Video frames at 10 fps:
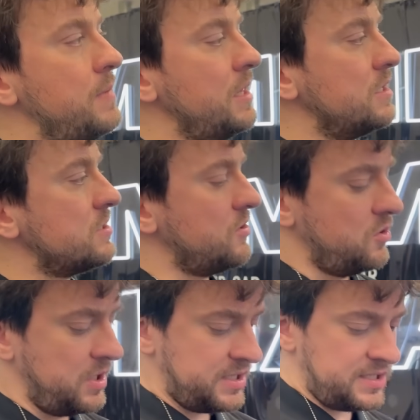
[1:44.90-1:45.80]
Millions of
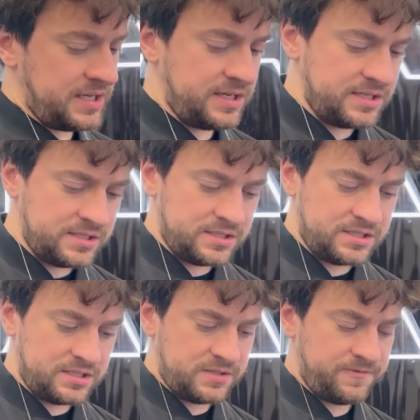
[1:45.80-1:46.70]
units
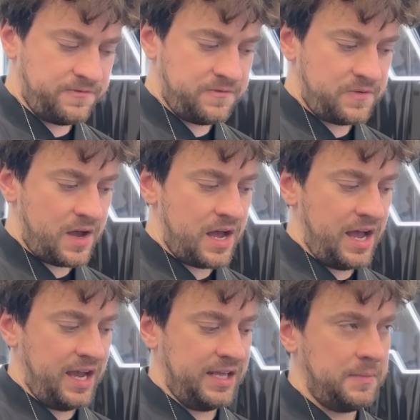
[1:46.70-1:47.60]
is
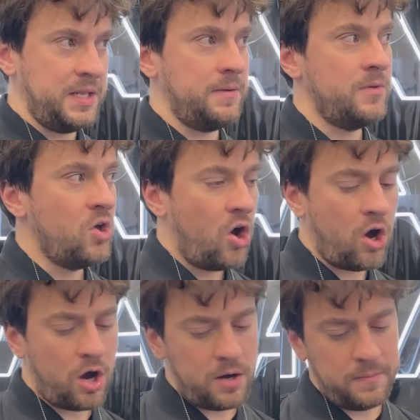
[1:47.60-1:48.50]
fine. I mean,
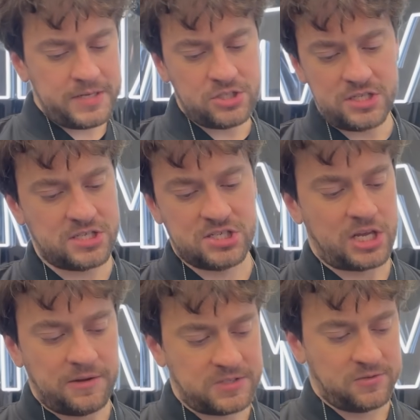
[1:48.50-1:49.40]
our mission is to
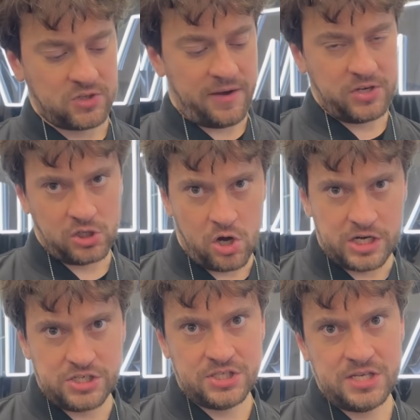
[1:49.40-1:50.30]
solve self-driving
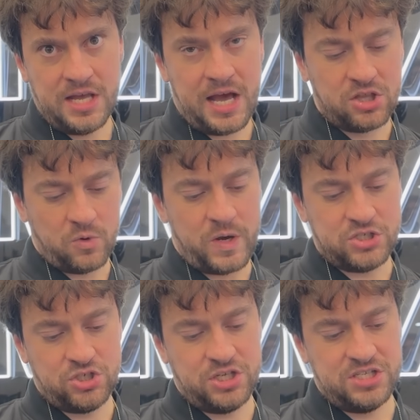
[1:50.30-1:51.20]
cars, and the
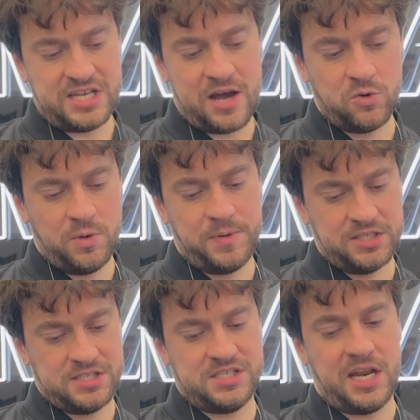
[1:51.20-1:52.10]
question is, how do we build
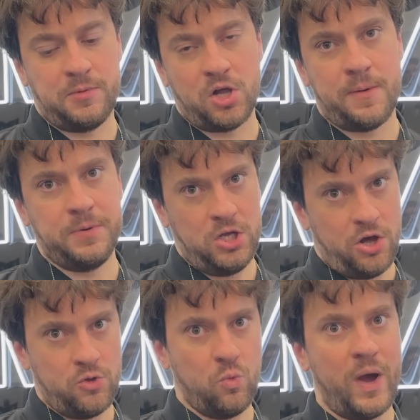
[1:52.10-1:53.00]
a sustainable company
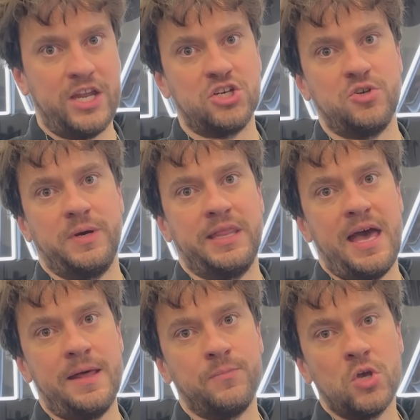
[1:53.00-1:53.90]
on the way to doing
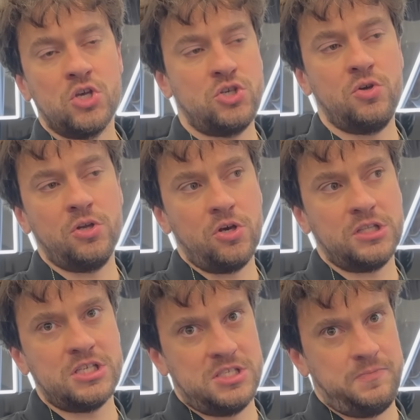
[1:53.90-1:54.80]
that? Mm-hmm. So you can
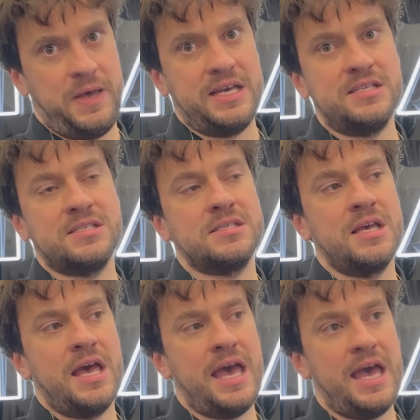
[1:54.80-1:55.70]
look at the space,
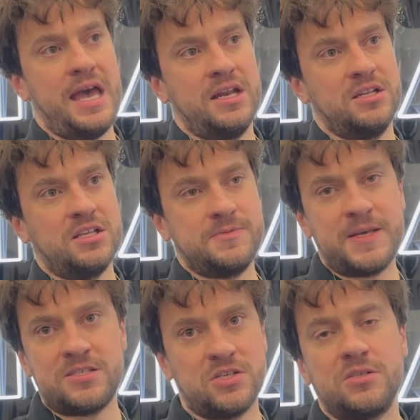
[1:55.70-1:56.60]
and the
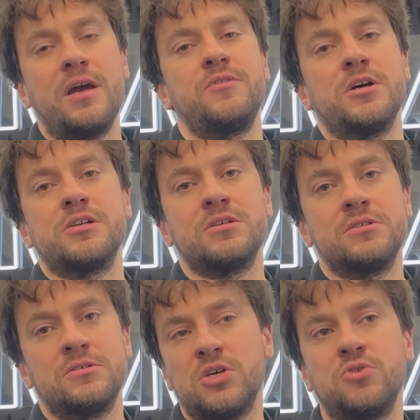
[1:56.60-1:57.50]
space is a graveyard.
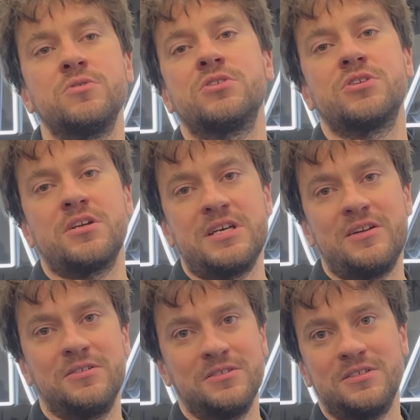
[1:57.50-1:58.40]
Right? Cruise just shut
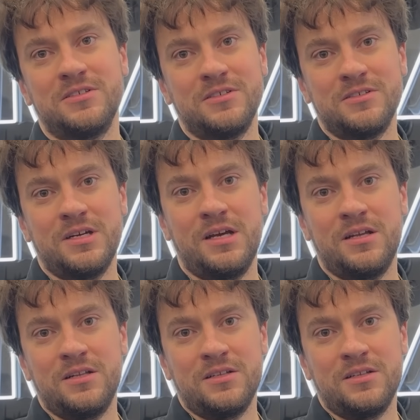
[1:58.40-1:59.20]
down, right?